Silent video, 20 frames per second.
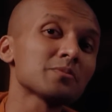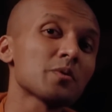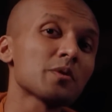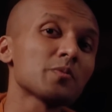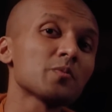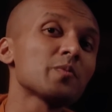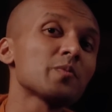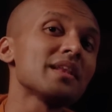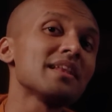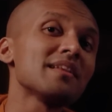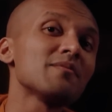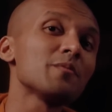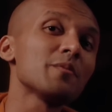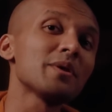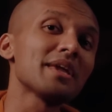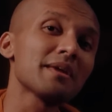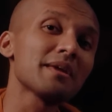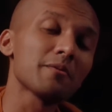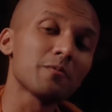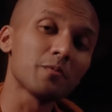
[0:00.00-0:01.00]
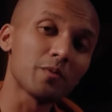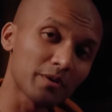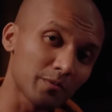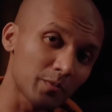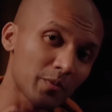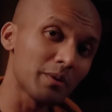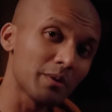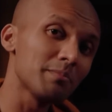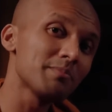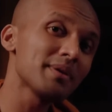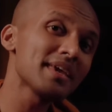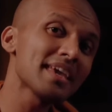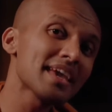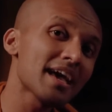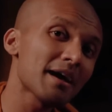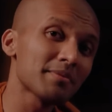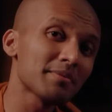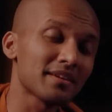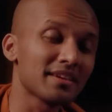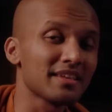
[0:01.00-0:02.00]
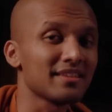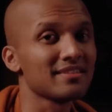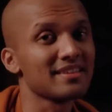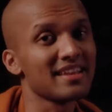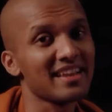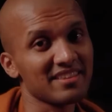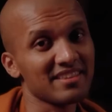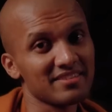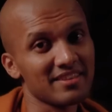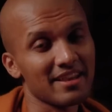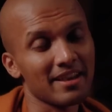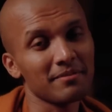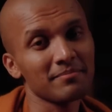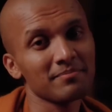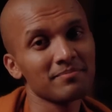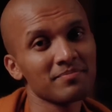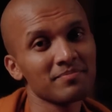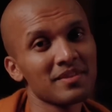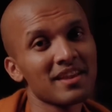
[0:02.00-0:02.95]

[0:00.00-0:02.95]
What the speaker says: what will be happen in the exam,